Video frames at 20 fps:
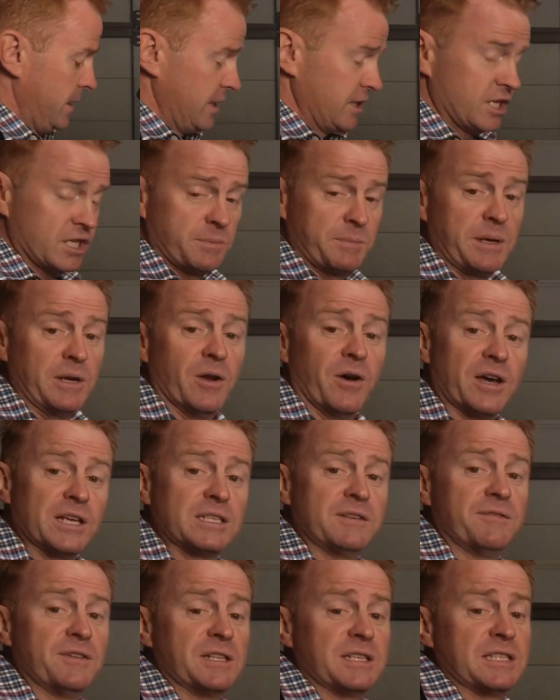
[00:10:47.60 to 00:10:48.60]
Just be
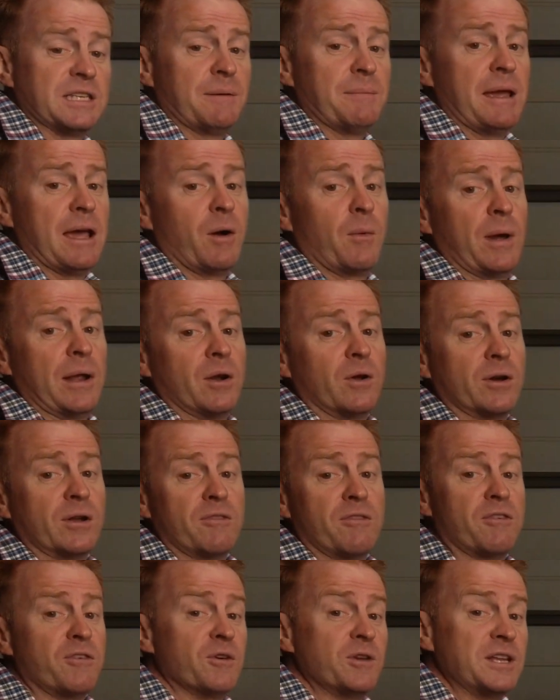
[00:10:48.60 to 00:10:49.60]
nice if it somehow went on
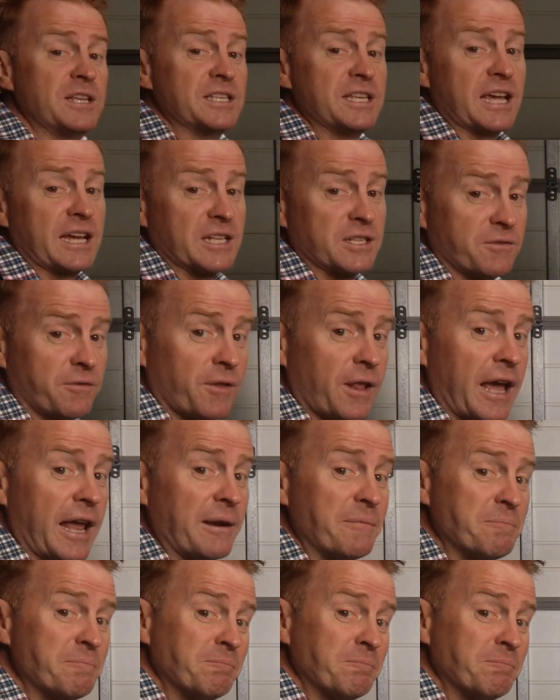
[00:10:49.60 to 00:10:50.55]
in 30 seconds flat.